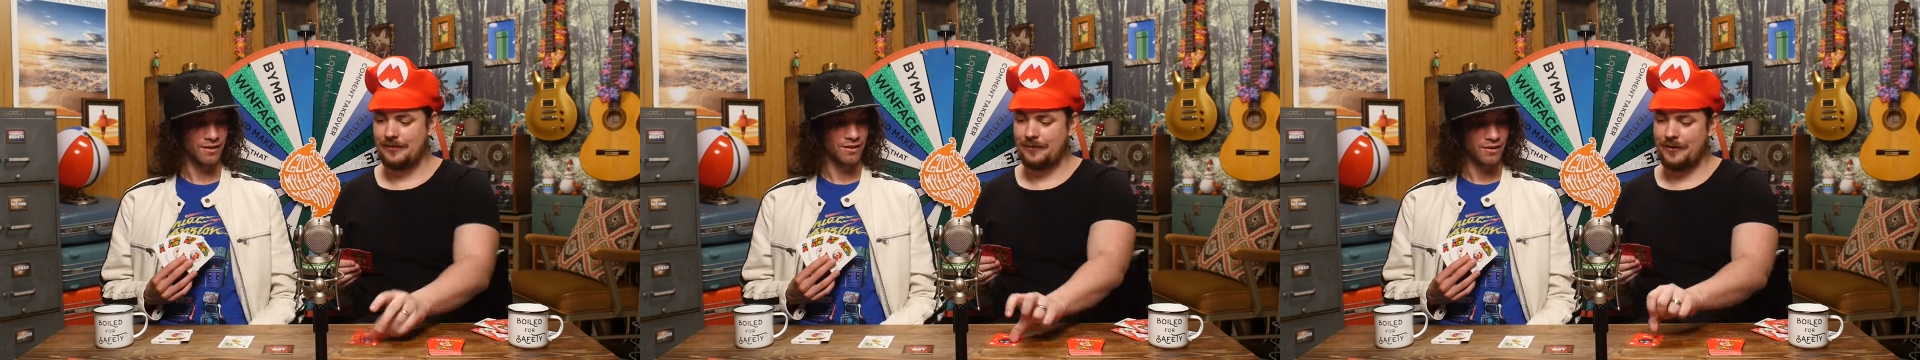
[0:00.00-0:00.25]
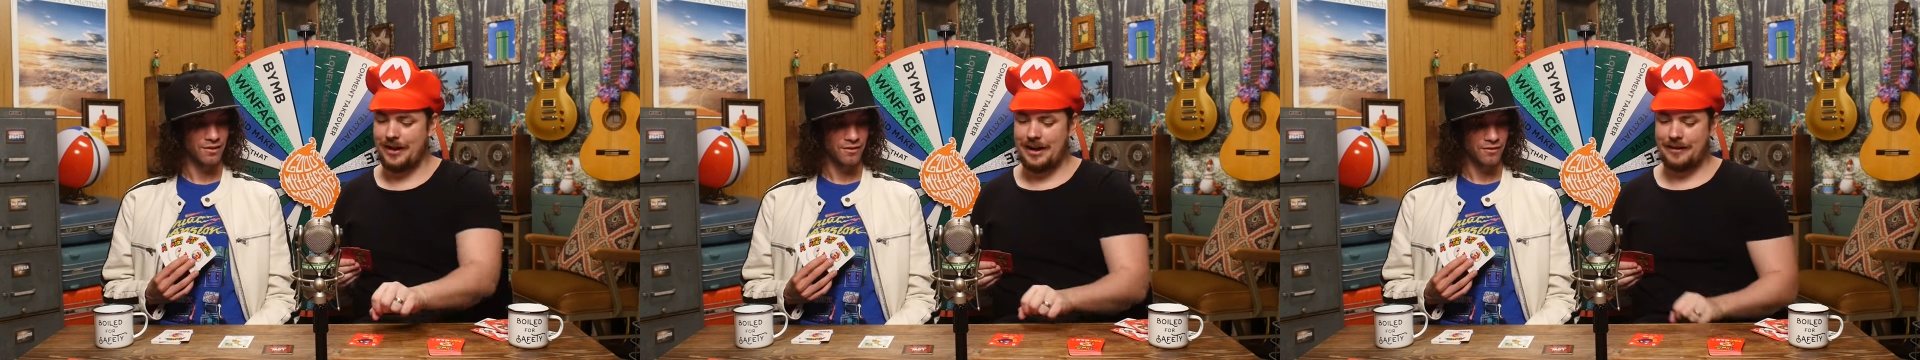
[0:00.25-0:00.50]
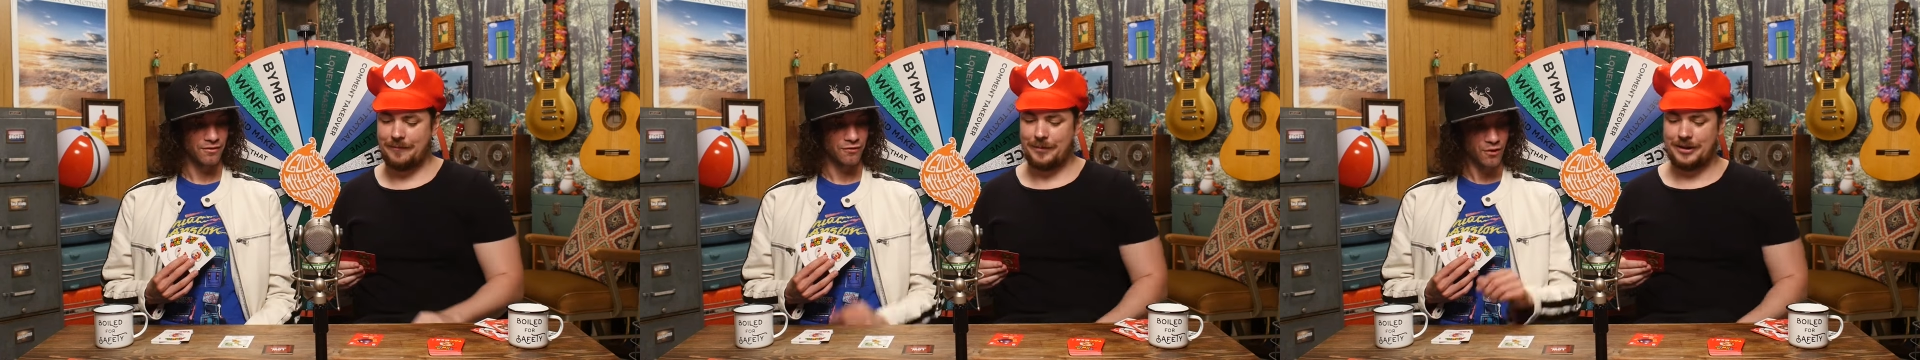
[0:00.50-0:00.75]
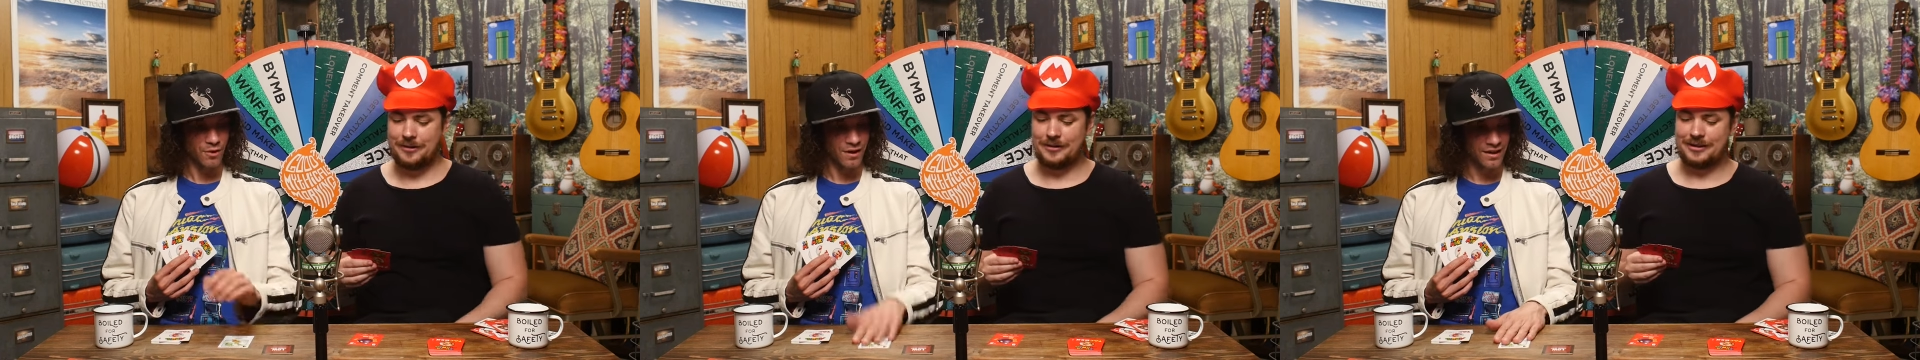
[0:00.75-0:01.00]
Speaker 1: Five, but
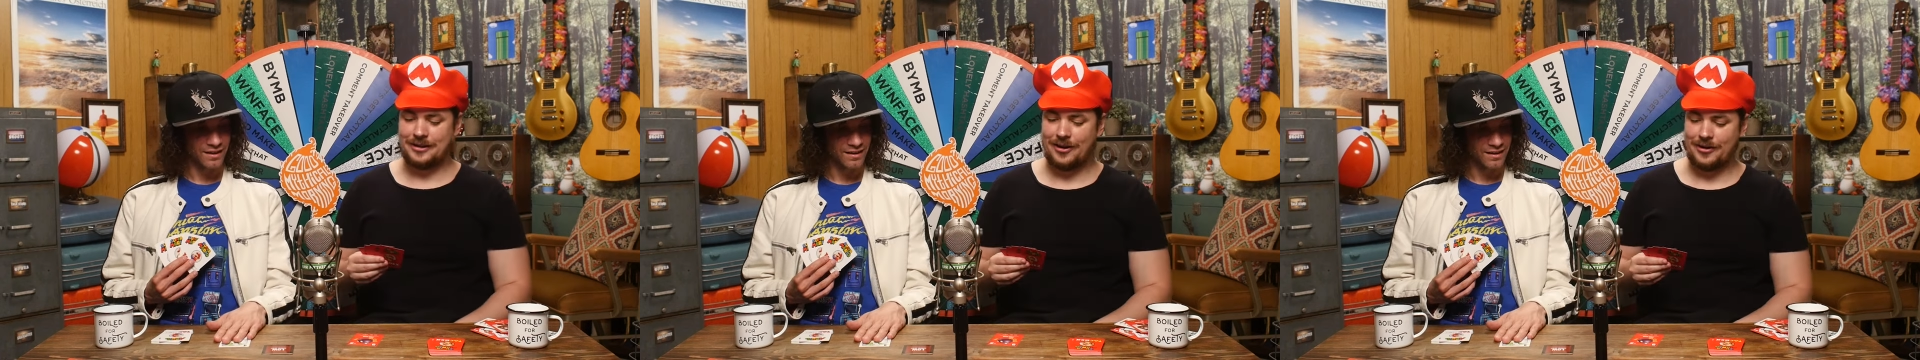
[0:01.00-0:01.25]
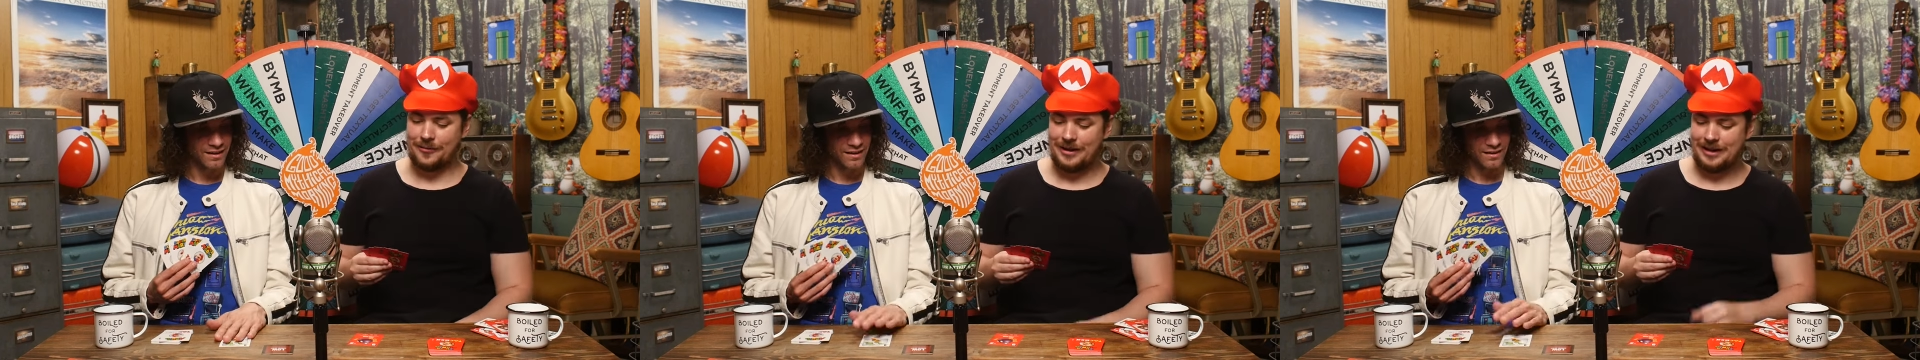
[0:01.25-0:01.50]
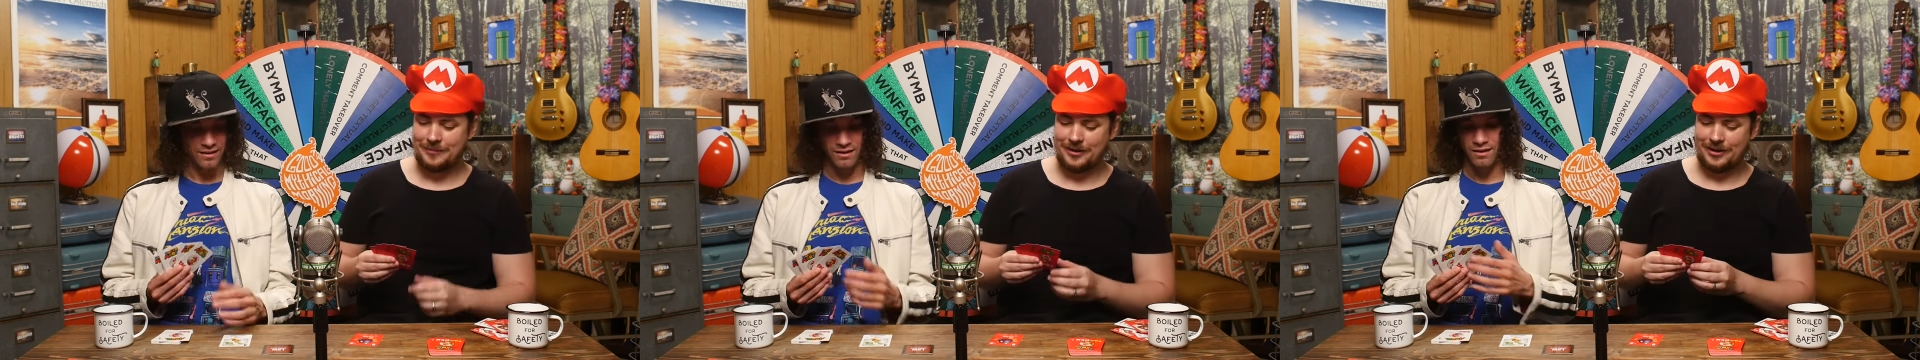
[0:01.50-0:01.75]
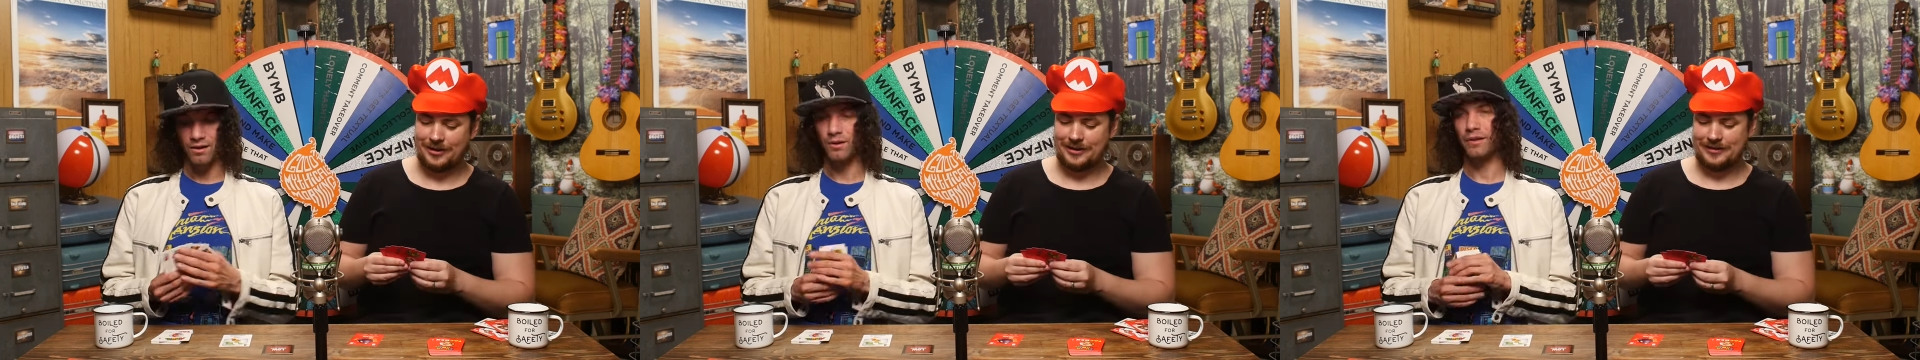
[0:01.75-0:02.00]
Four. you discard a random
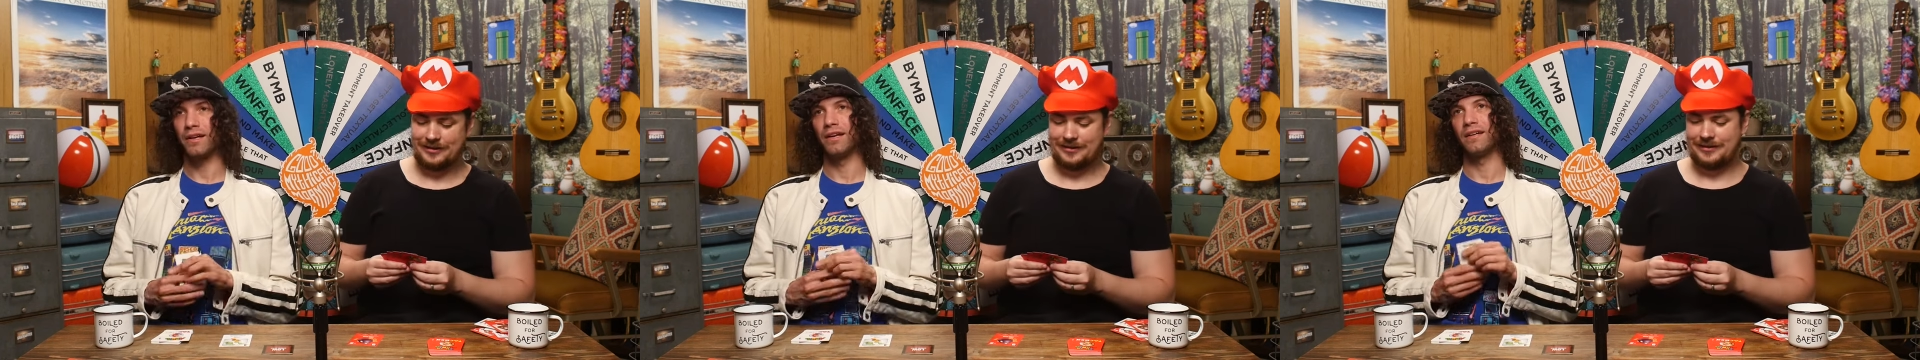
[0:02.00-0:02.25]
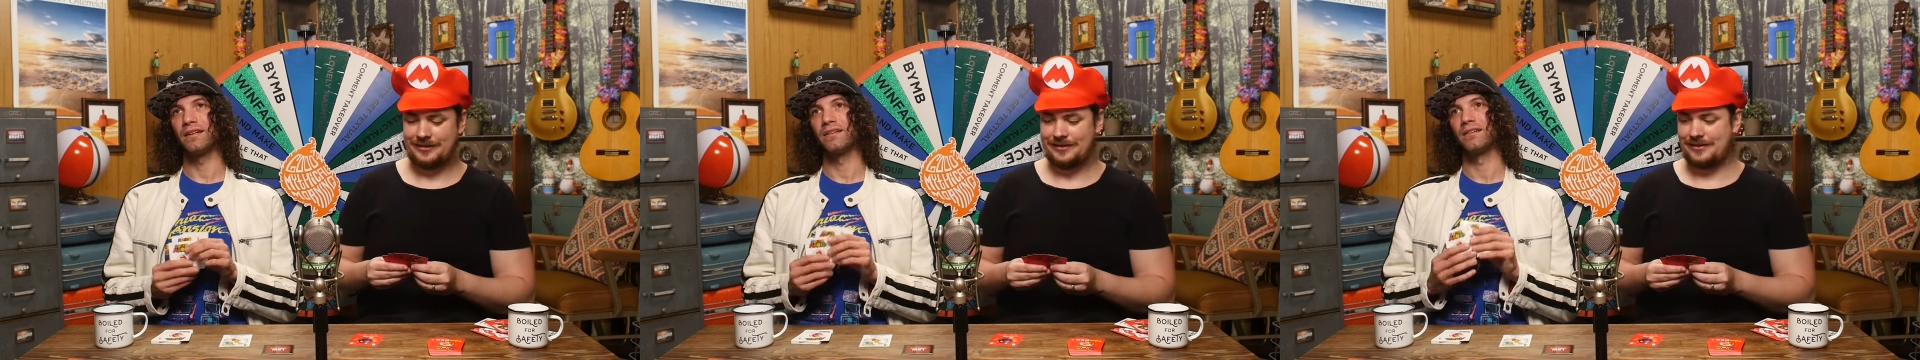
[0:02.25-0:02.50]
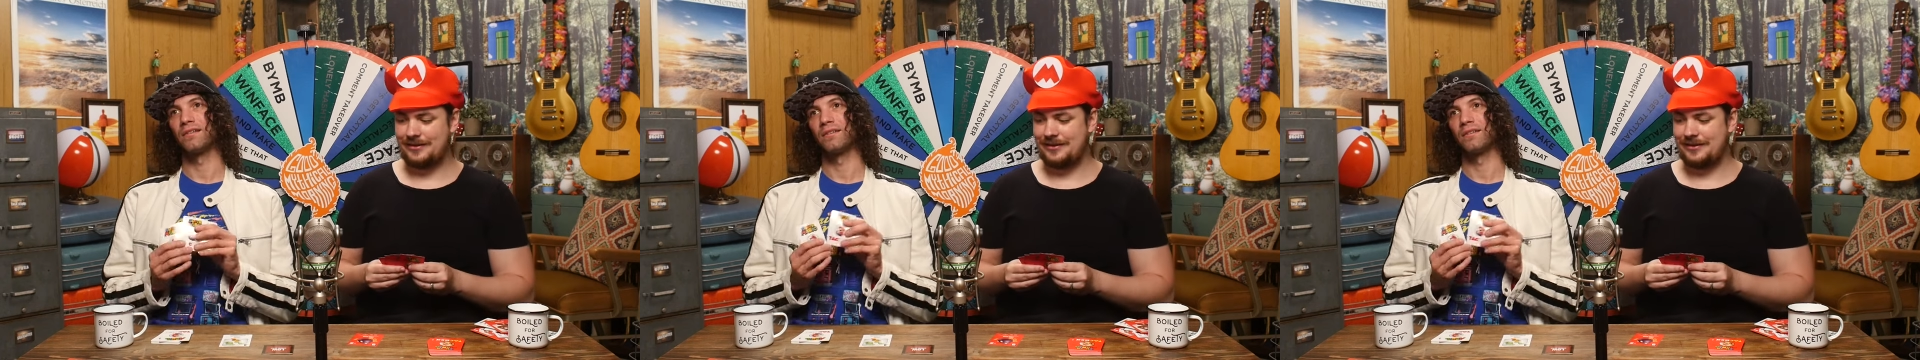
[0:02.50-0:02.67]
card. Okay.